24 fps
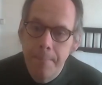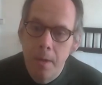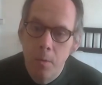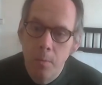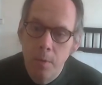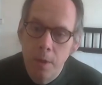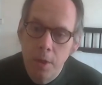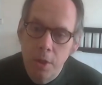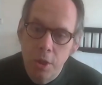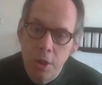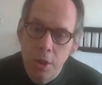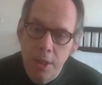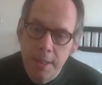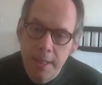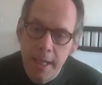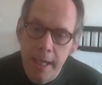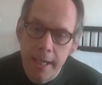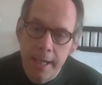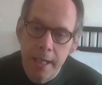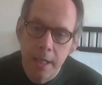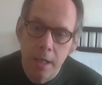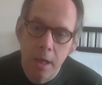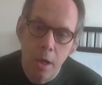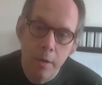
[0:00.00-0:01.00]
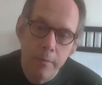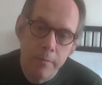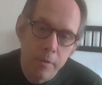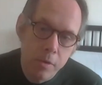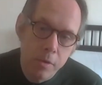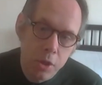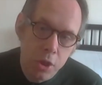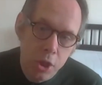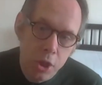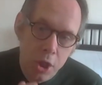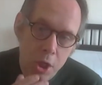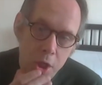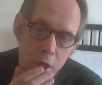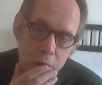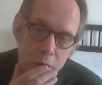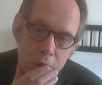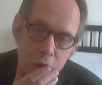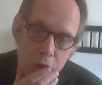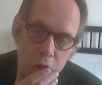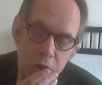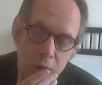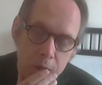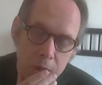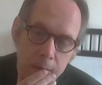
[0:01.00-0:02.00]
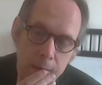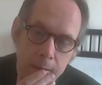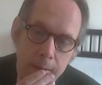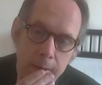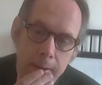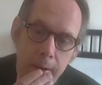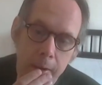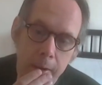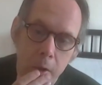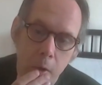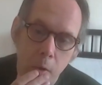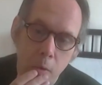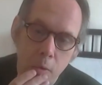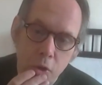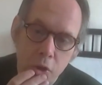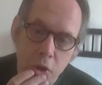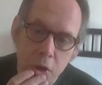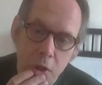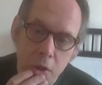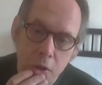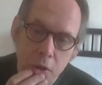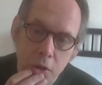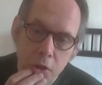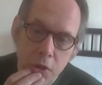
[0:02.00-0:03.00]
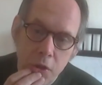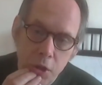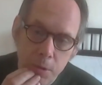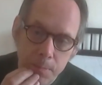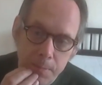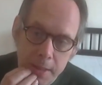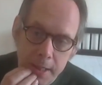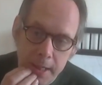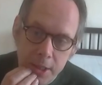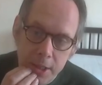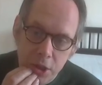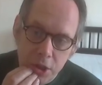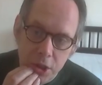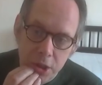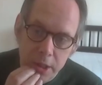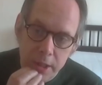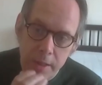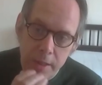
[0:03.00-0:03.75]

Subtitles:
which had taken over a church, an old church soup kitchen.